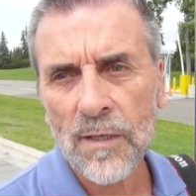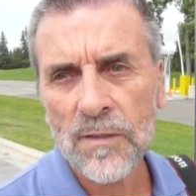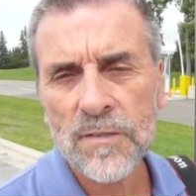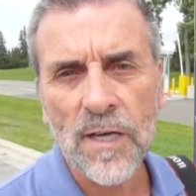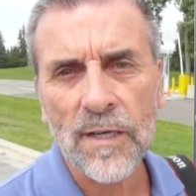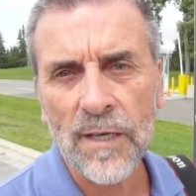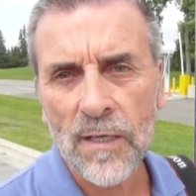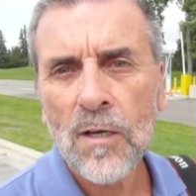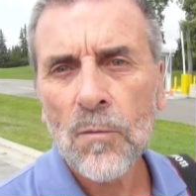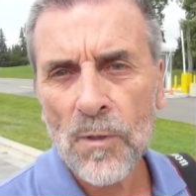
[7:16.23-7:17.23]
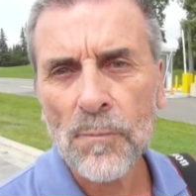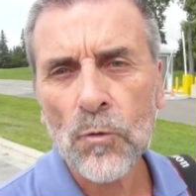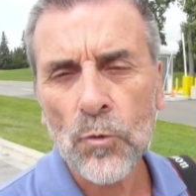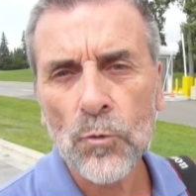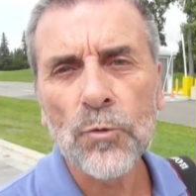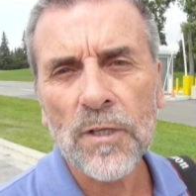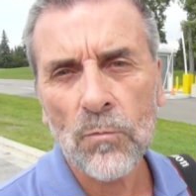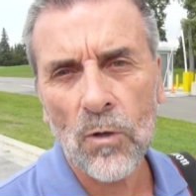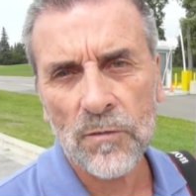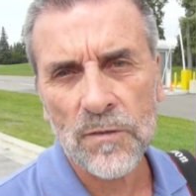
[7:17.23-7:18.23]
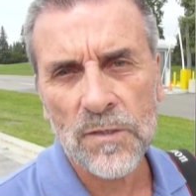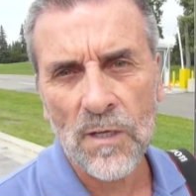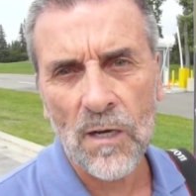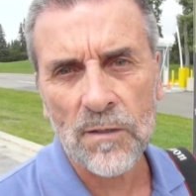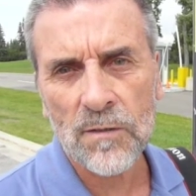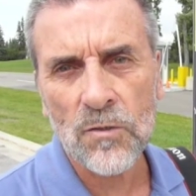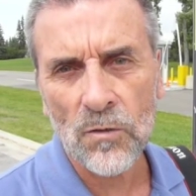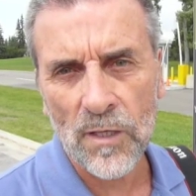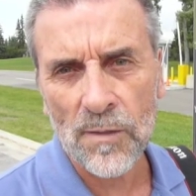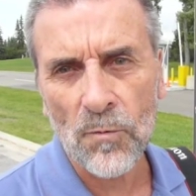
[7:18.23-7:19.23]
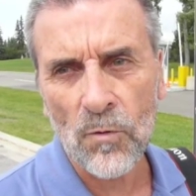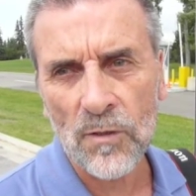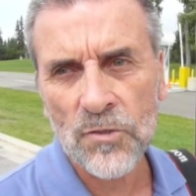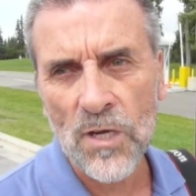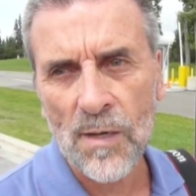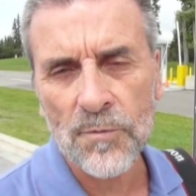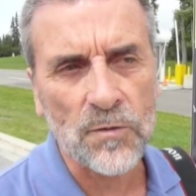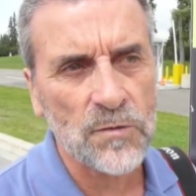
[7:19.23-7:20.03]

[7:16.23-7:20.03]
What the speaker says: concerning people who really want to start, Light Up the World chapters.